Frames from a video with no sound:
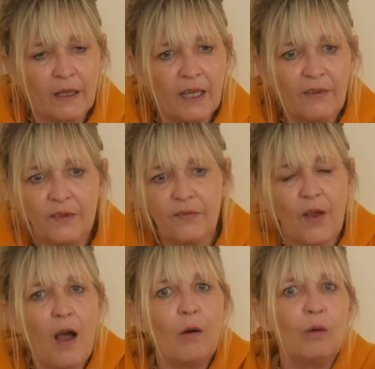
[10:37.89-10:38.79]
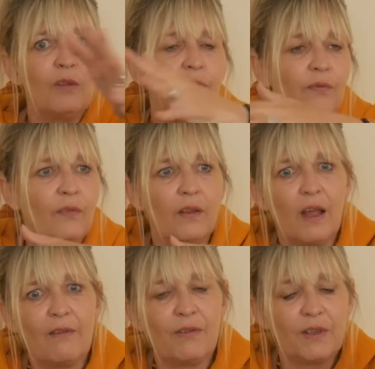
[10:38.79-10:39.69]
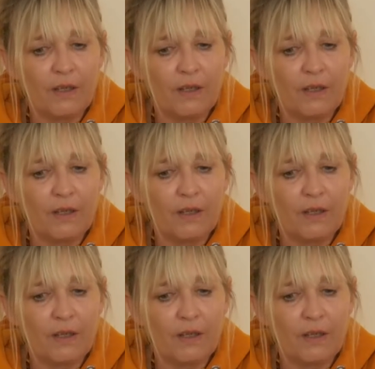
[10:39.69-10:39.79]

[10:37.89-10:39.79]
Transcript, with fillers: even if the whole of everything